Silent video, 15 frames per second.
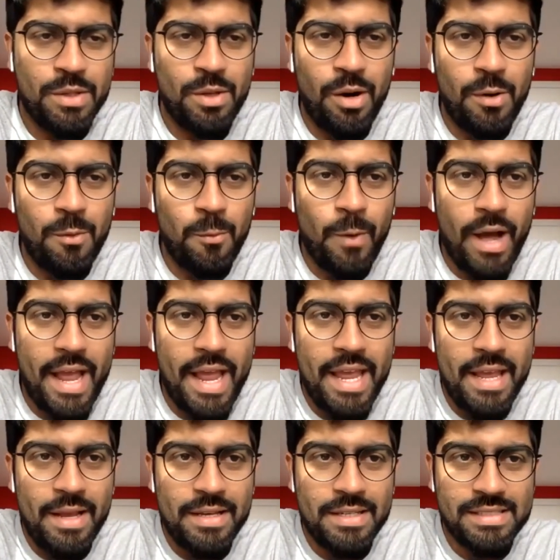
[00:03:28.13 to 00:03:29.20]
So we thought, why
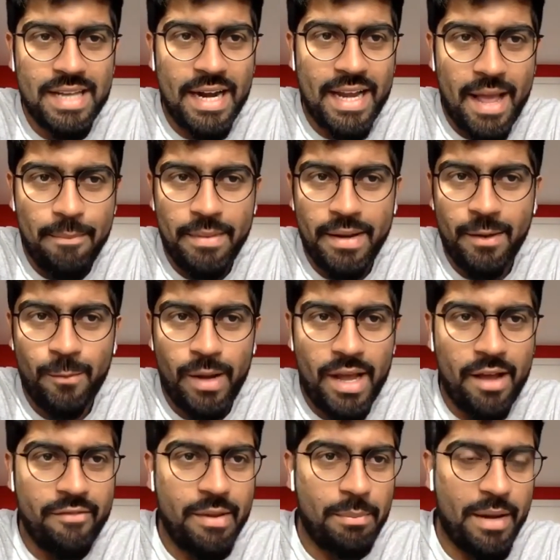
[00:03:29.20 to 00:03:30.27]
is that happening?
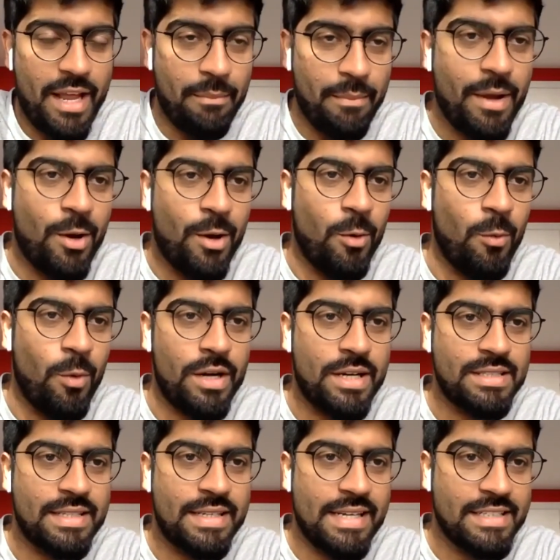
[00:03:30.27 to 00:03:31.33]
Why are we playing bingo?
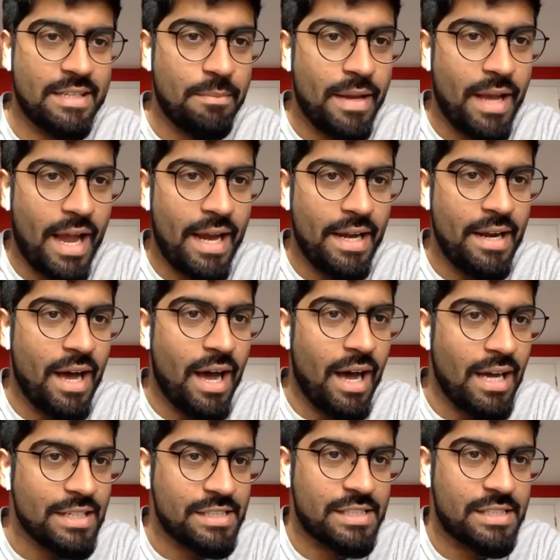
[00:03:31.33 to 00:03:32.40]
What is the reason behind
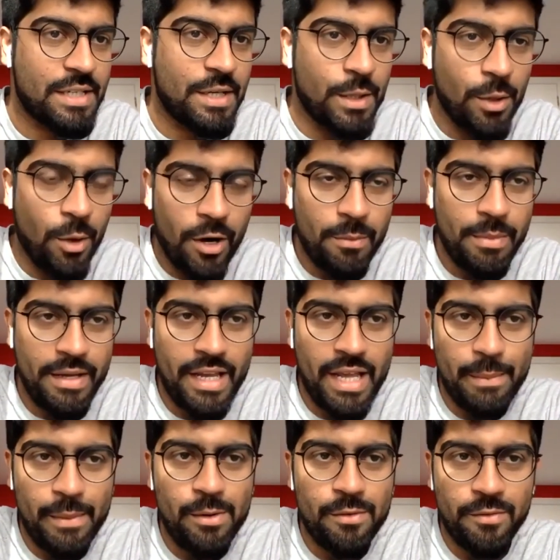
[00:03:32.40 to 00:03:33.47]
us not
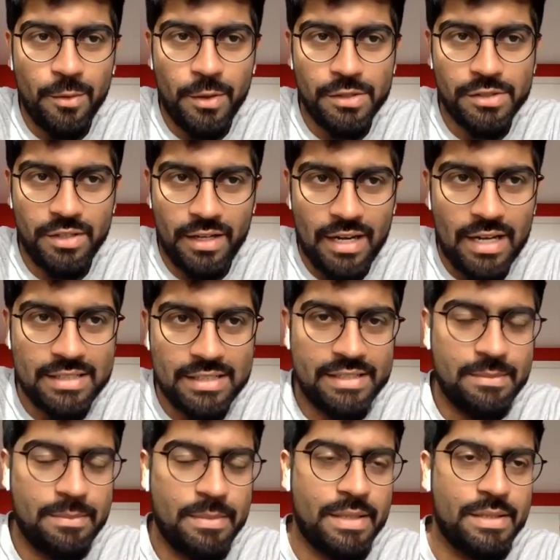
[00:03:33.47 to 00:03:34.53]
being able to focus on class?
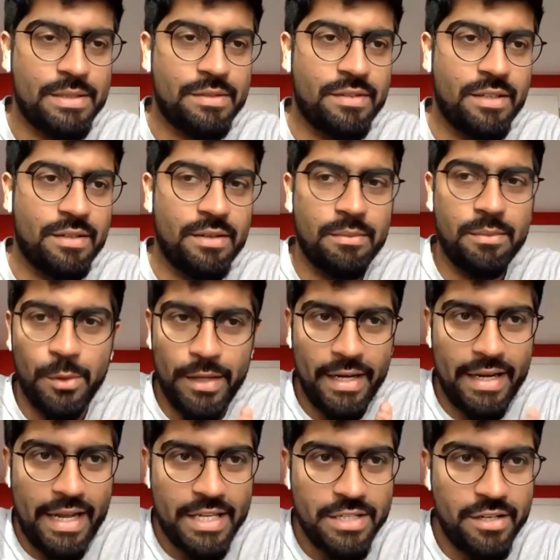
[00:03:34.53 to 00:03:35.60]
Is it because of the
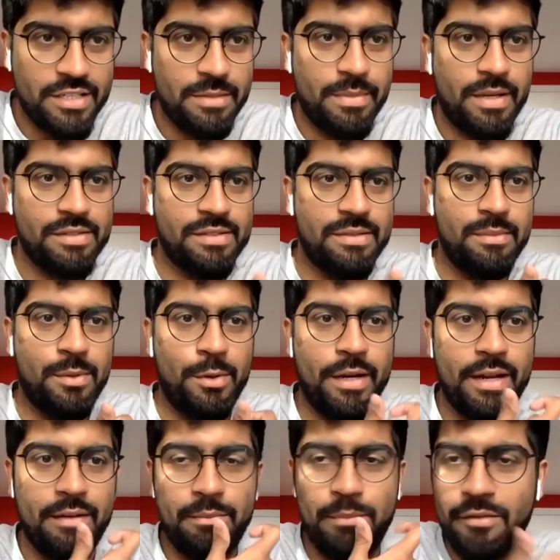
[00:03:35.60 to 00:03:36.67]
boring lecture? Is it because of the
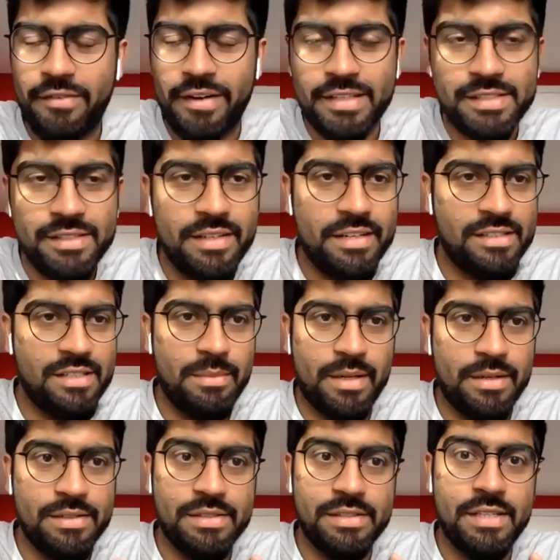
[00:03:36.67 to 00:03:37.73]
boring professor? Is
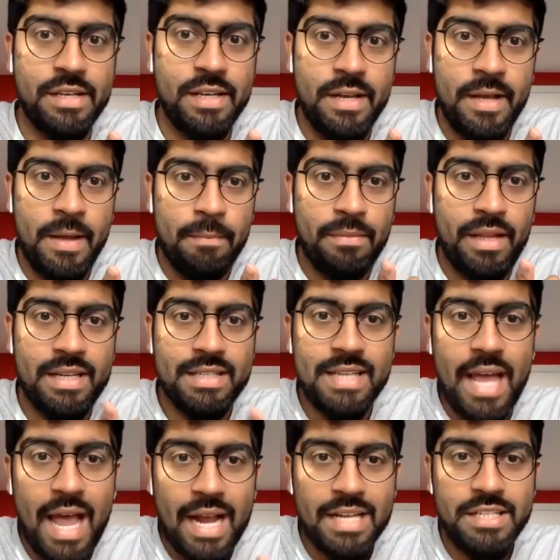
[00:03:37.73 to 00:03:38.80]
it because there
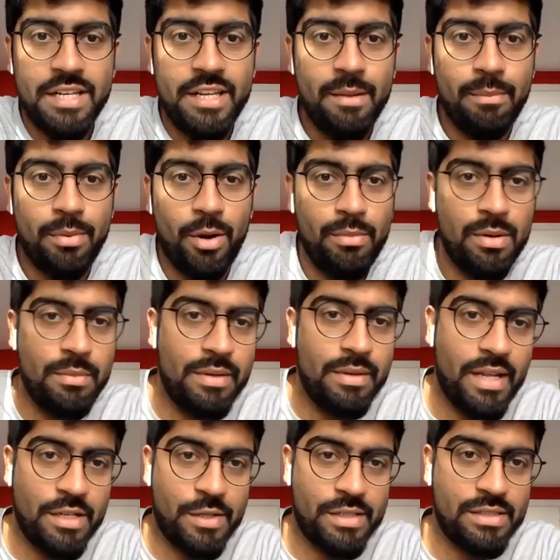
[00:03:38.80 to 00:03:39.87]
is actually a
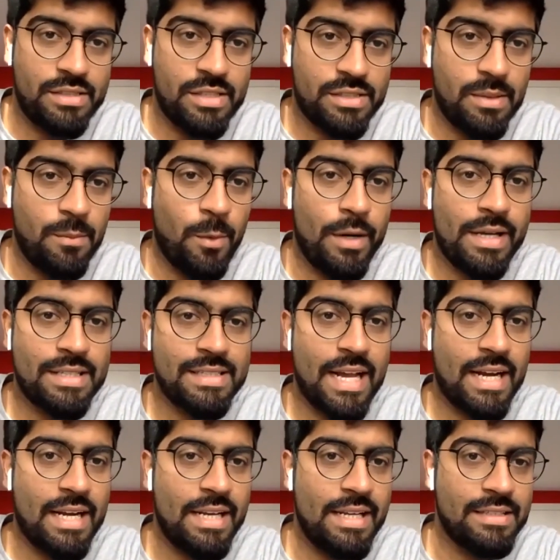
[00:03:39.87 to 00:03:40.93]
problem in the education system? What
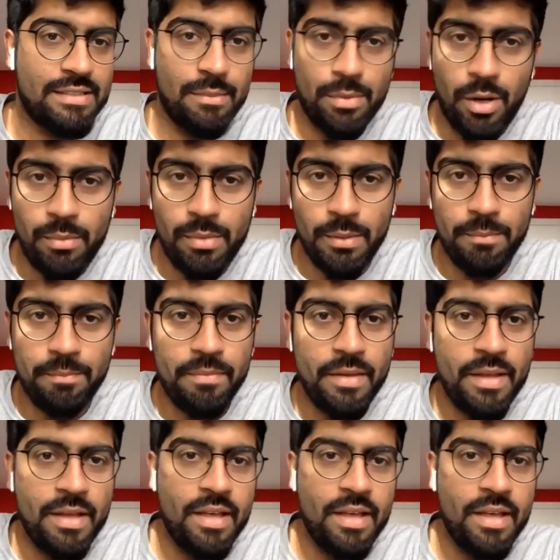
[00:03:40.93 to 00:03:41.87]
exactly is the problem?